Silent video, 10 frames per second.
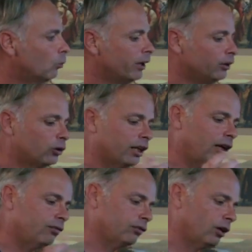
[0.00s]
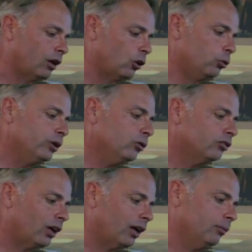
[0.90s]
where you can have
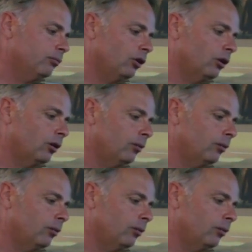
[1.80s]
real-time